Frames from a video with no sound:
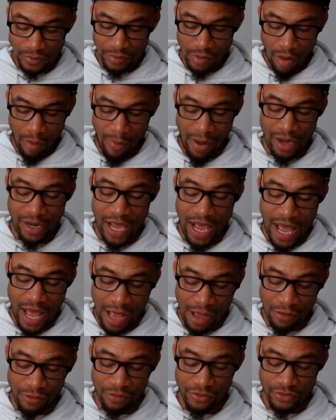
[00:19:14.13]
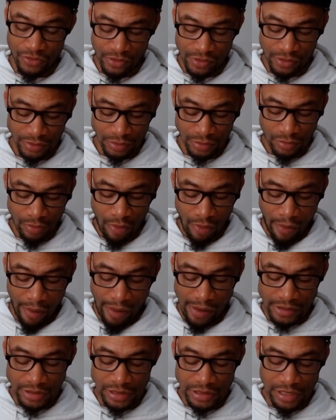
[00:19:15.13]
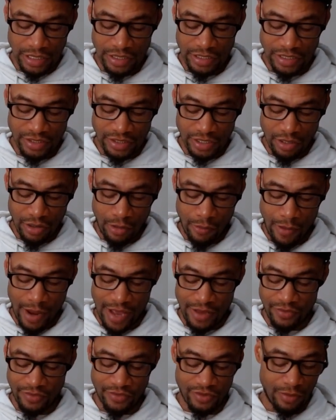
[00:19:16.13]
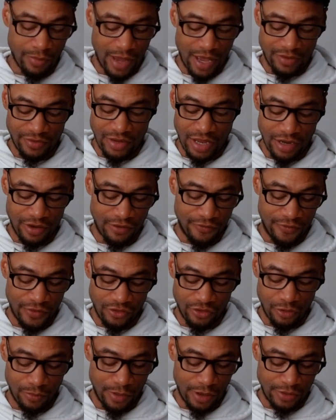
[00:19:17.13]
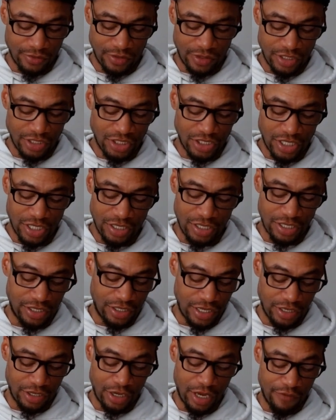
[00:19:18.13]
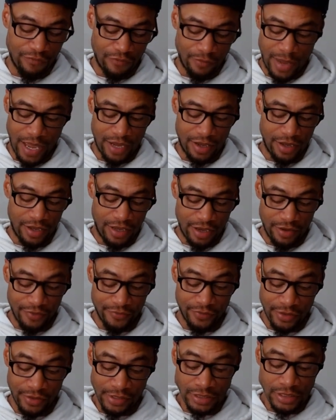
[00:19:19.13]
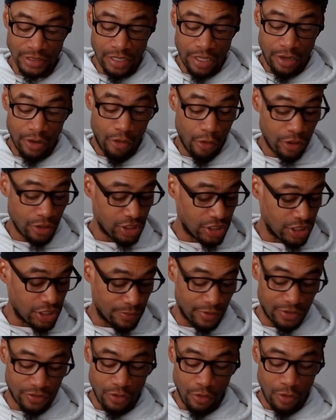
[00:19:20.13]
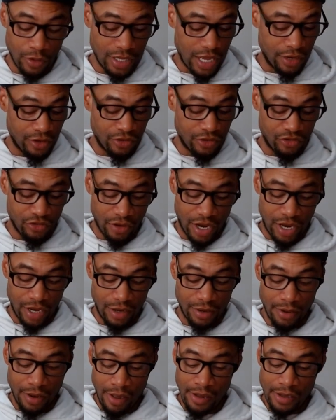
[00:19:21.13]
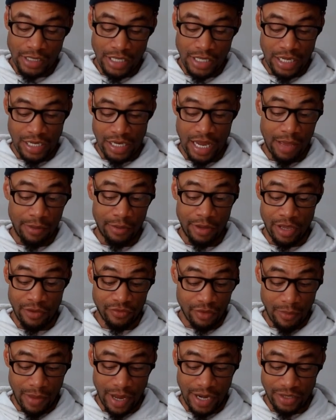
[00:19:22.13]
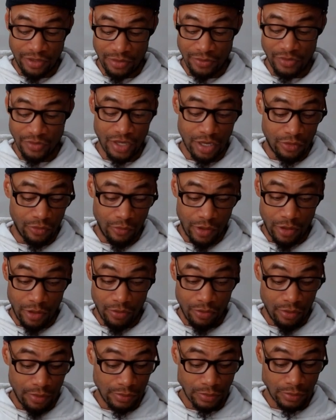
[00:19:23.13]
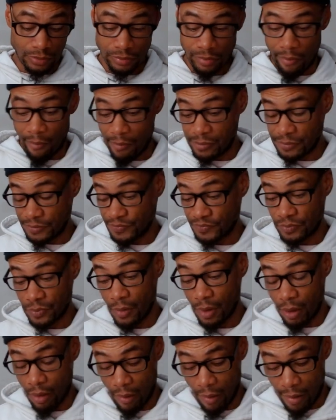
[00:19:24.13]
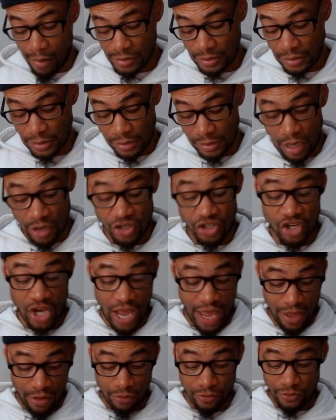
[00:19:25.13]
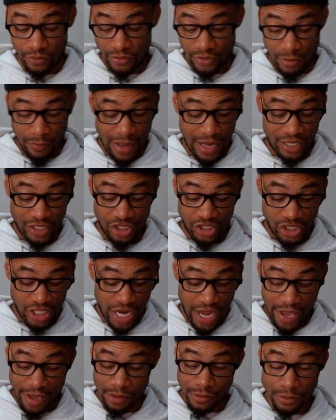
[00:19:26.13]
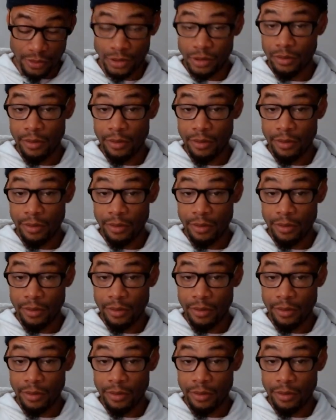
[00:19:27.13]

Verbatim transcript: about a house in a distant horizon, somebody's not an official person. This shit, yeah, gotta give them back a gift. Courtship is going down the drain, and then that gives somebody some sudden wealth. A child, somebody's child.